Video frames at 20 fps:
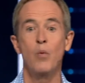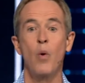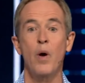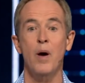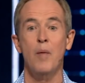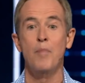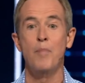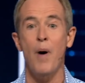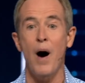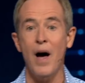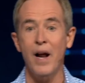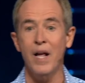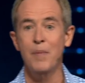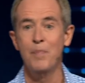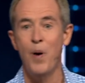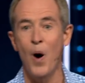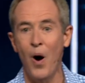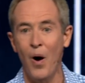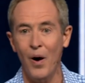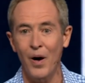when a body
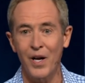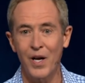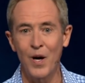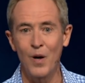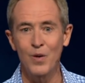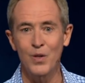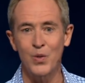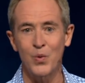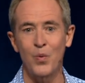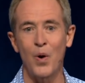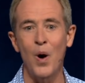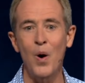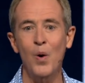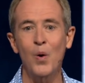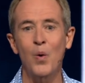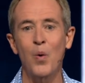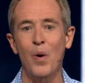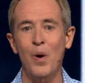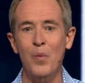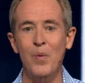part goes
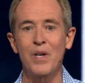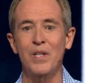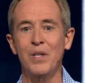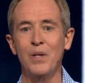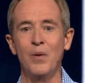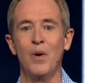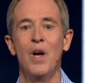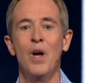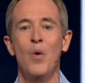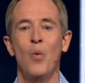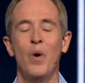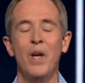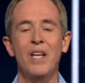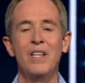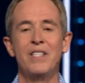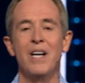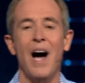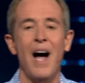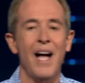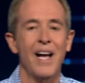rogue, what do? We
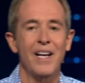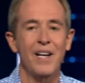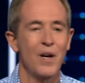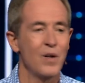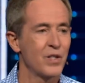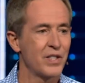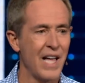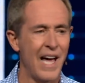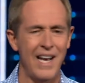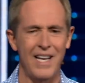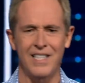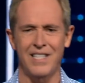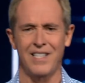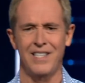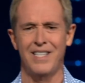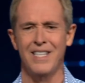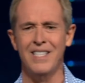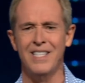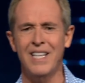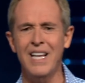diagnose that as a
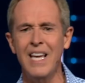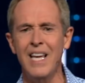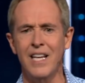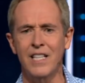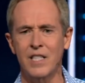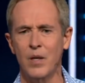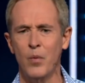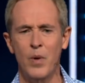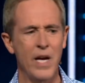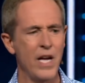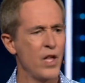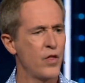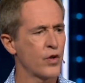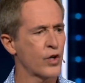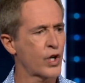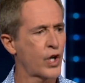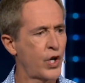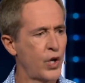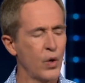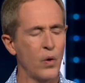disease, and we either
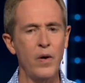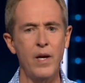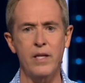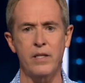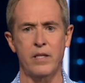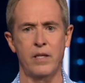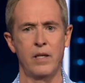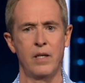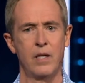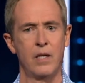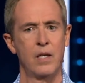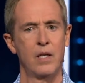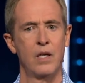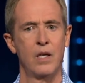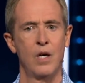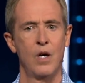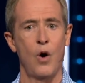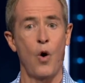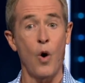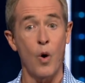cure it
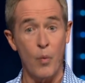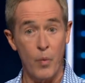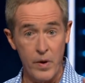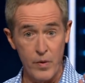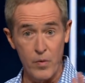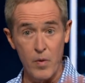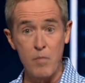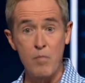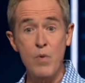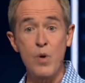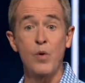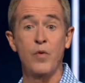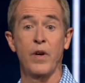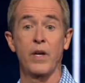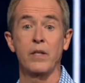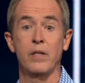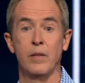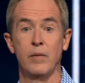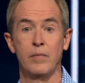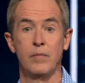or we remove
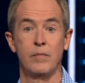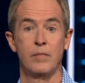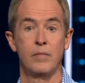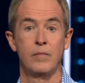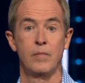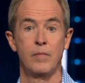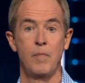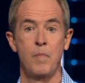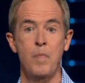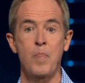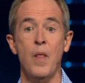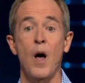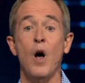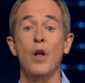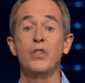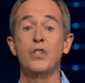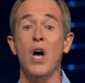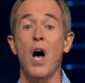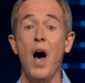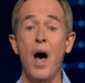it.
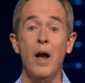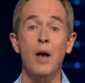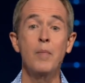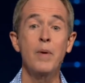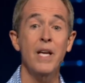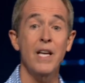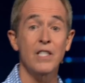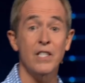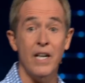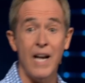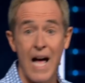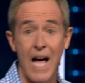Autonomy is an